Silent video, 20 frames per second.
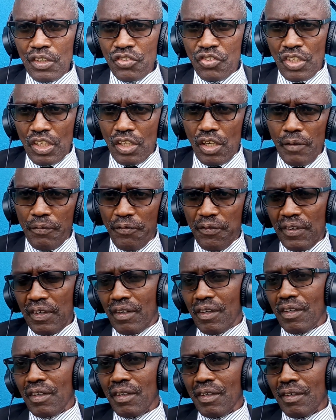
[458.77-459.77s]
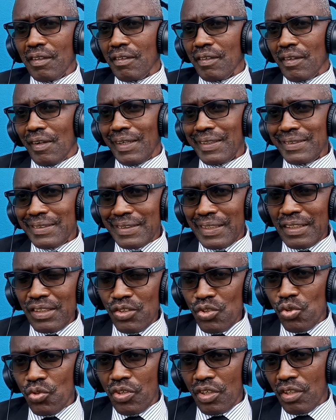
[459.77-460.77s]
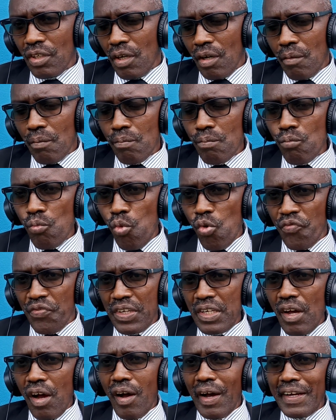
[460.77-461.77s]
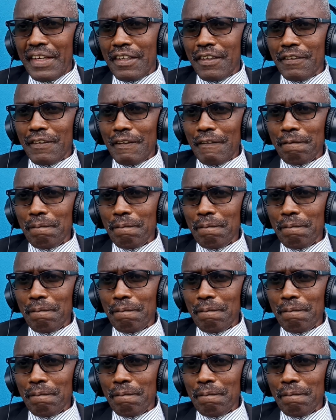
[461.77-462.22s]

Jacob continued moving on,